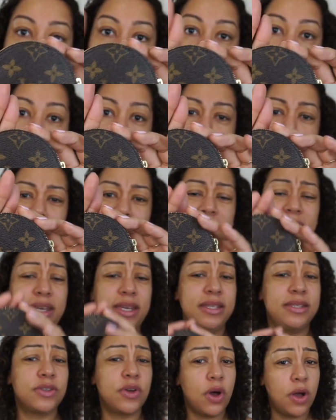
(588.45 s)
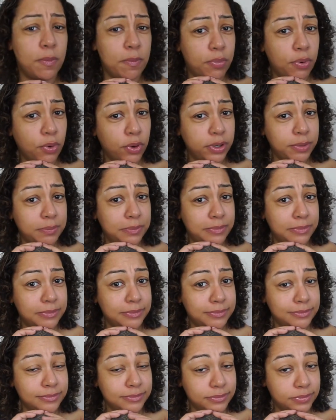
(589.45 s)
port, I think it's called port,
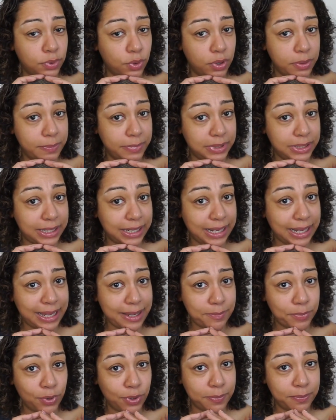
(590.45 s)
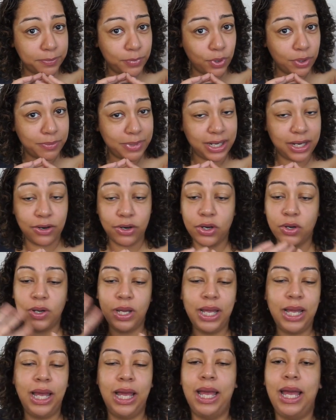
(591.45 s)
port Monet, port, port Monero
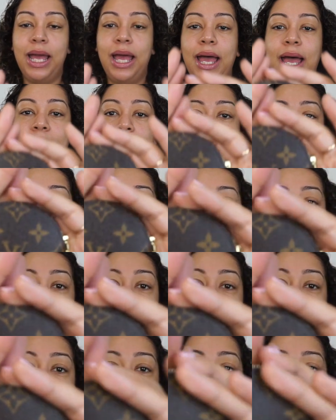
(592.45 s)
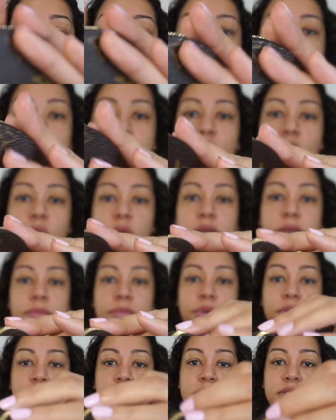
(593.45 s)
I don't know, but it's just a, a coin
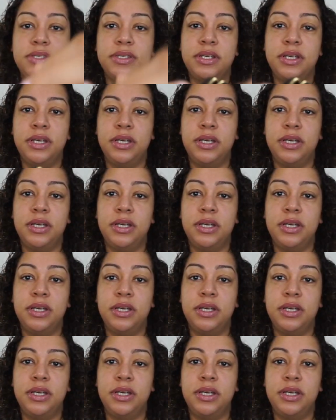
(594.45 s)
purse.